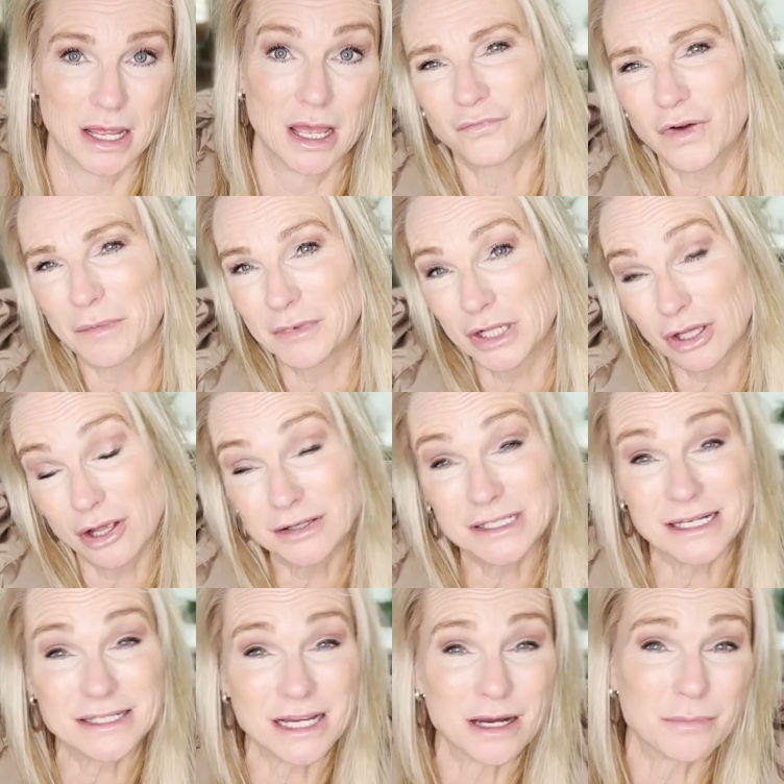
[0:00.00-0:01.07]
From the
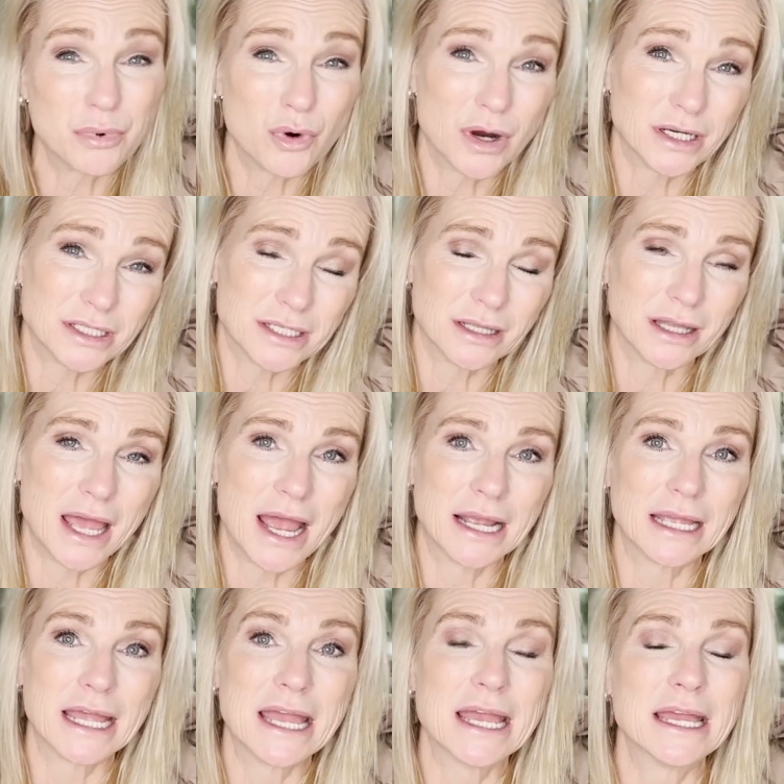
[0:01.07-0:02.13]
closest airport to
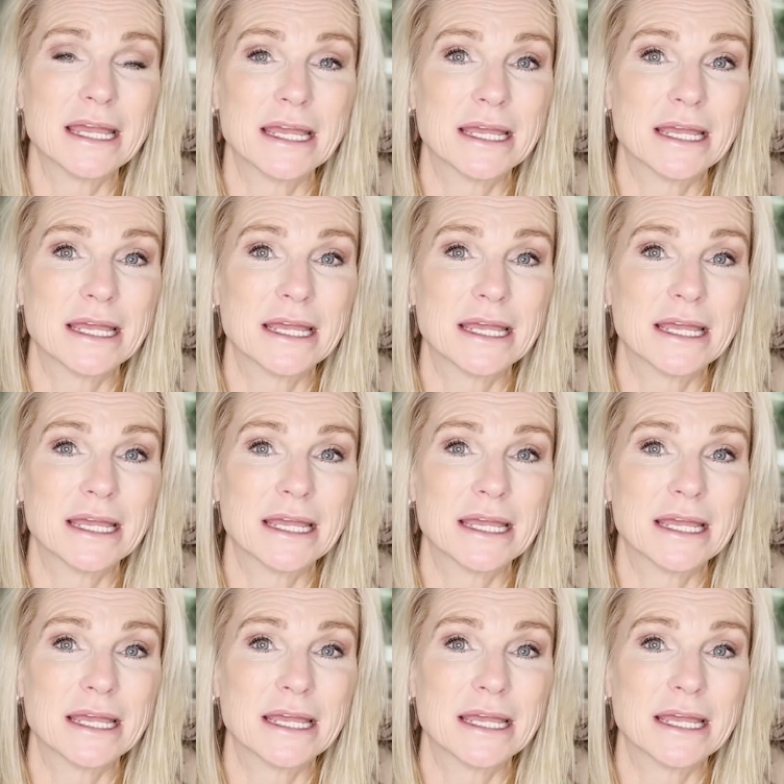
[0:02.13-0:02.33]
Lech, it